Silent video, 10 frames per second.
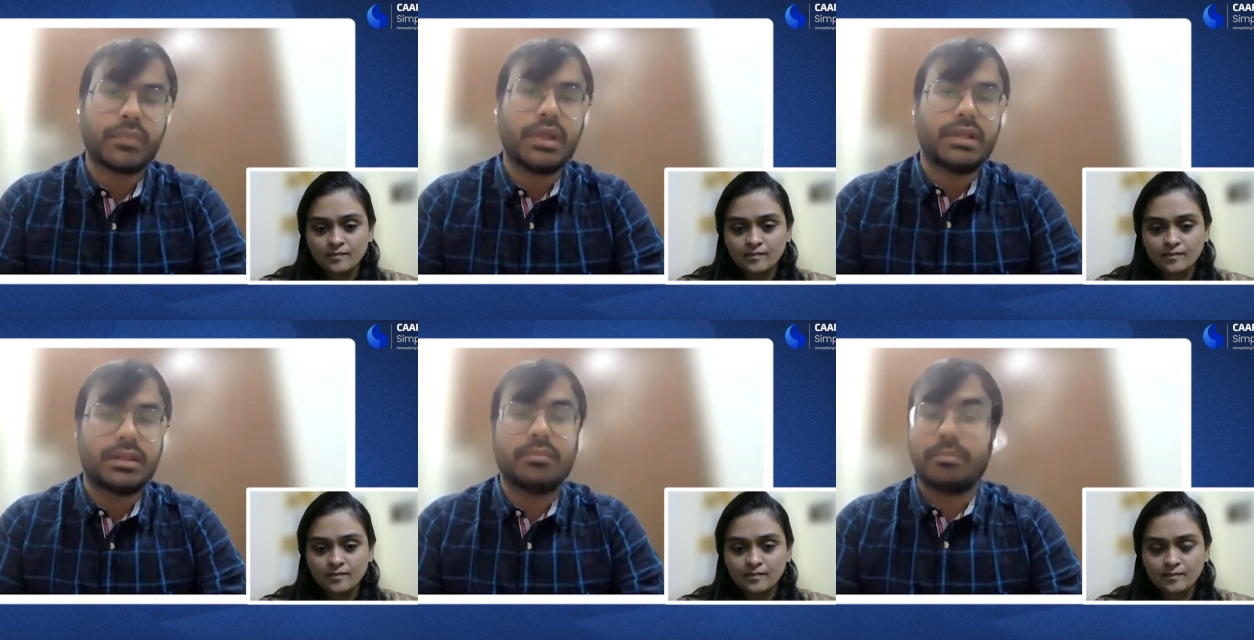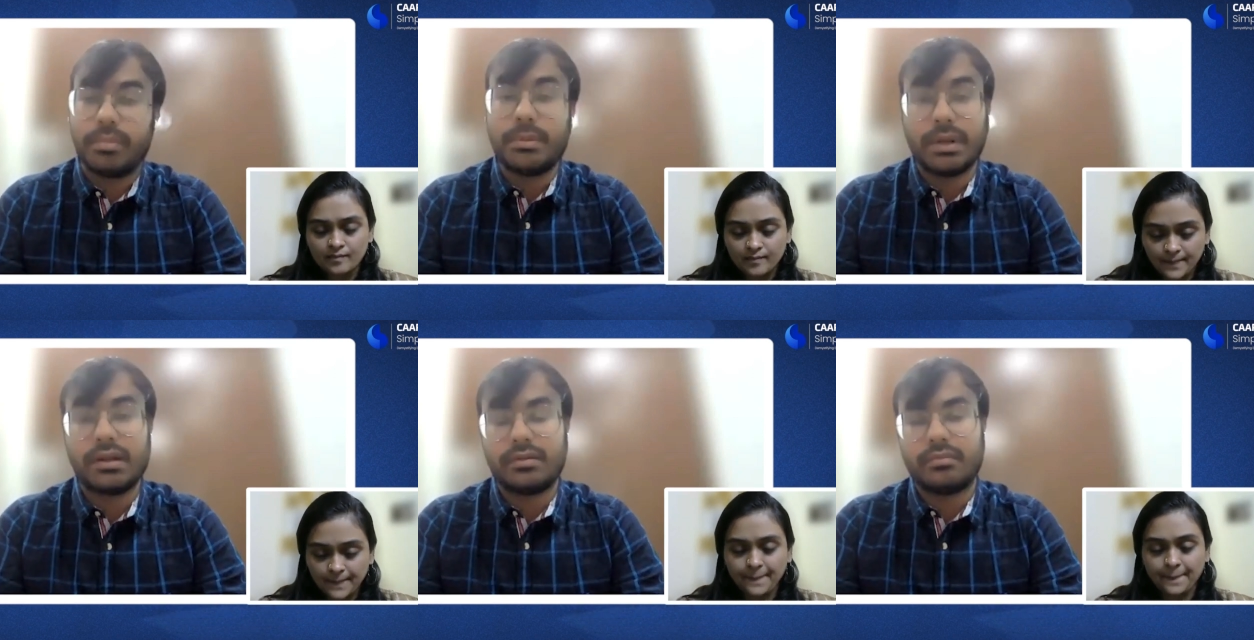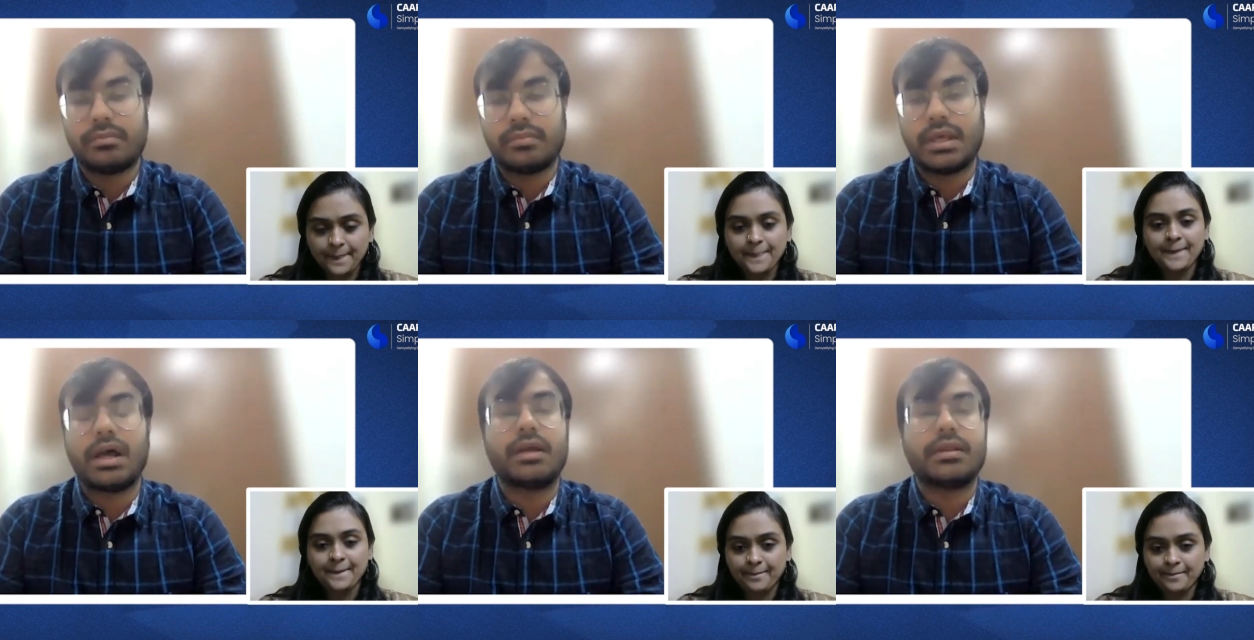Speaker 1: away. People, mm-hmm.
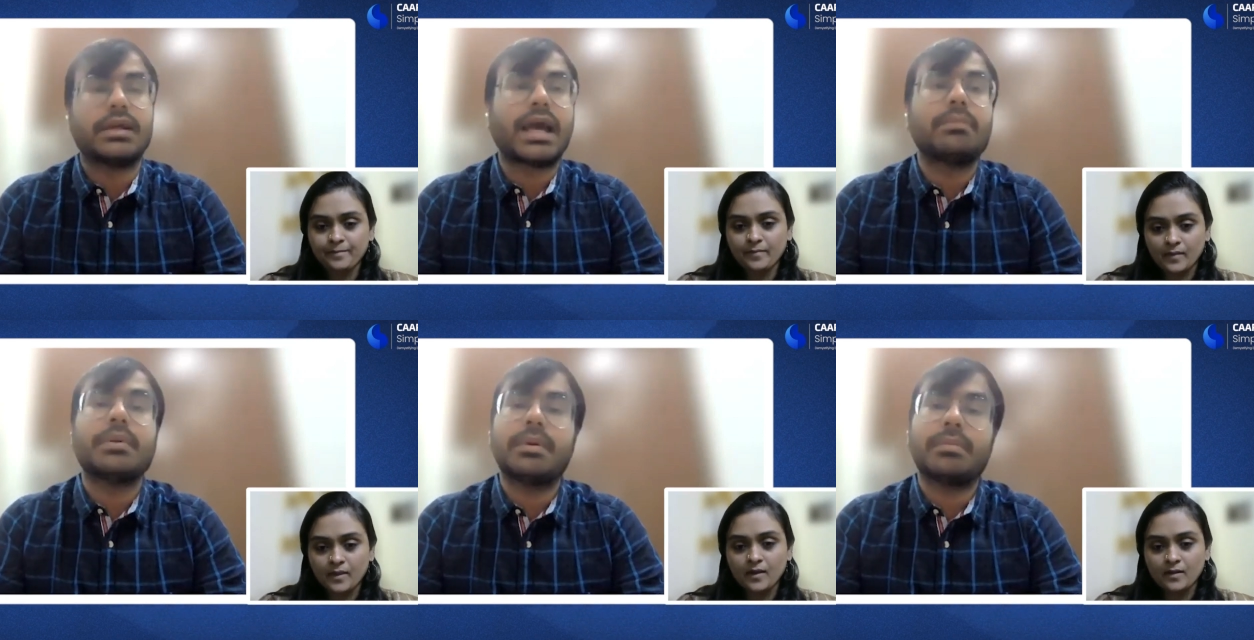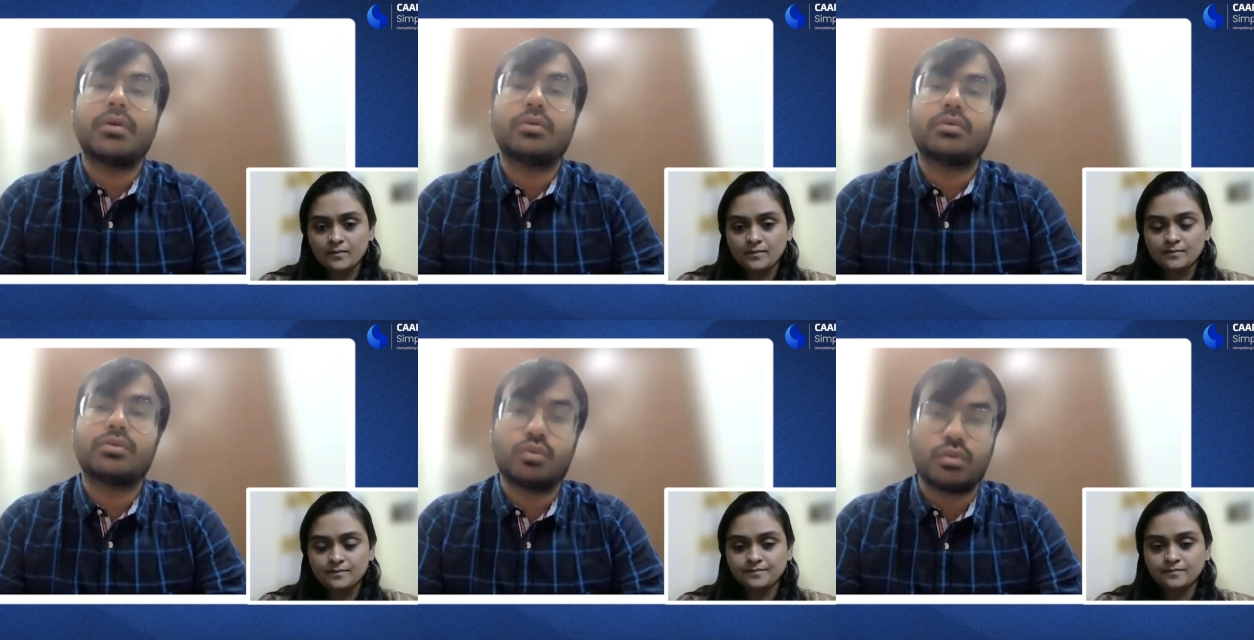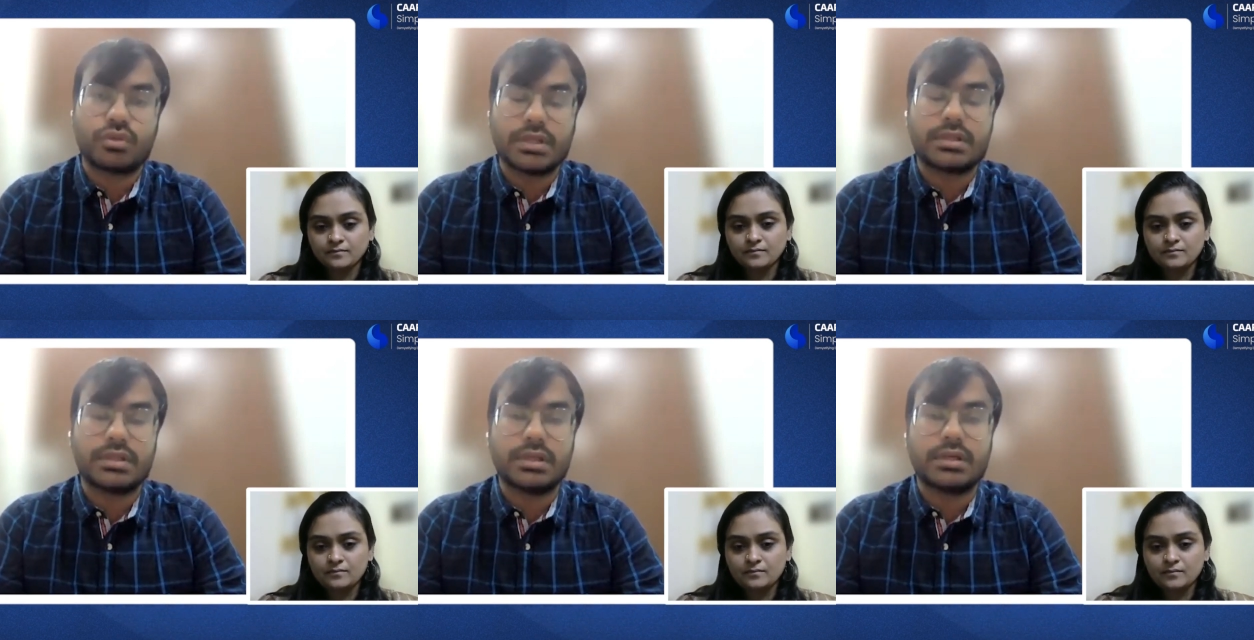they are, they can be people who choose
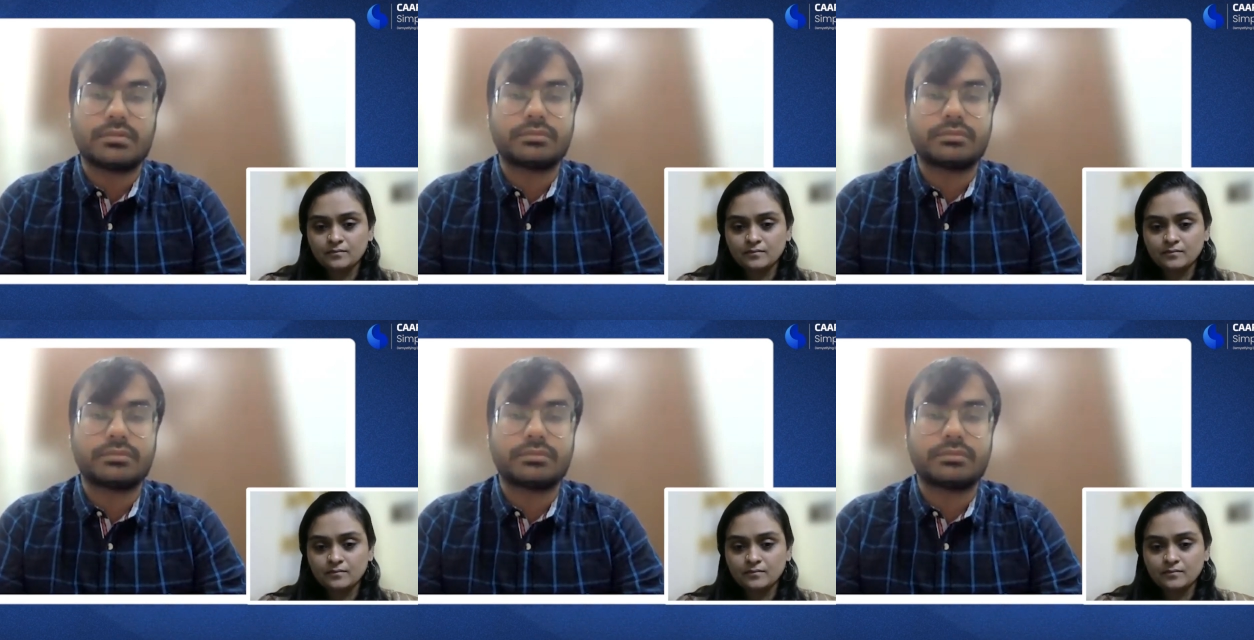this the